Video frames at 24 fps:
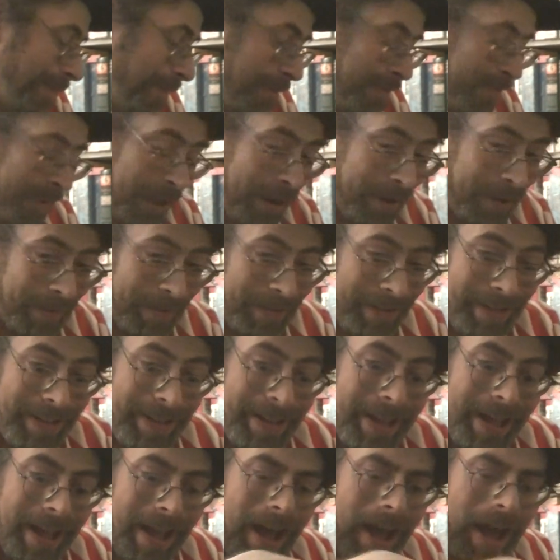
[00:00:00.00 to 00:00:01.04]
be better.
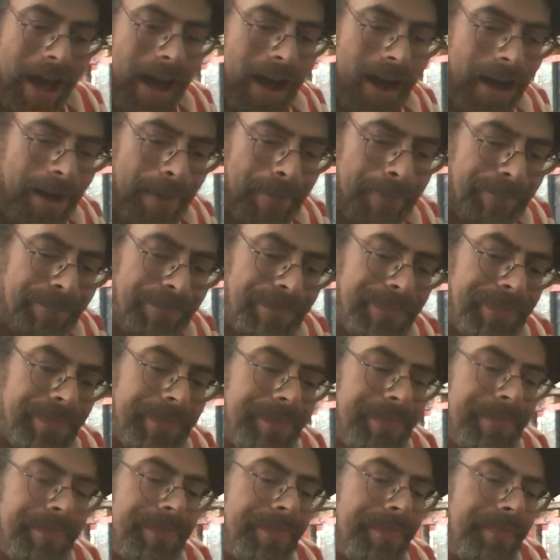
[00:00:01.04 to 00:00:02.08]
Uh,
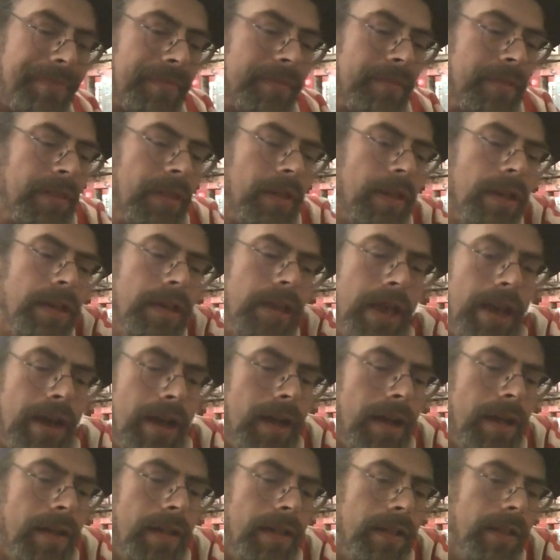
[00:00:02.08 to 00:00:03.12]

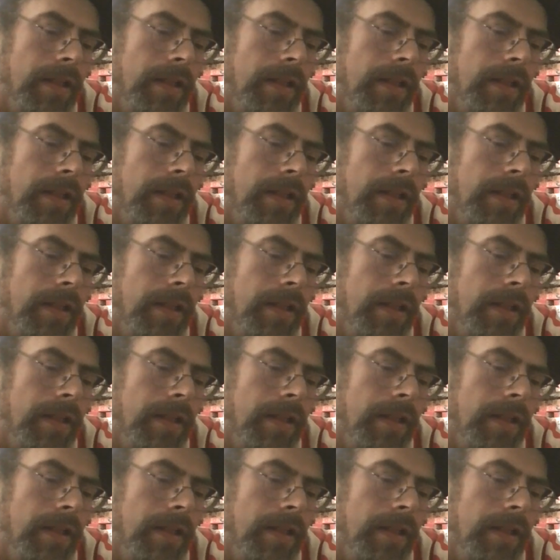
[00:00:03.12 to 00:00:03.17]
yeah.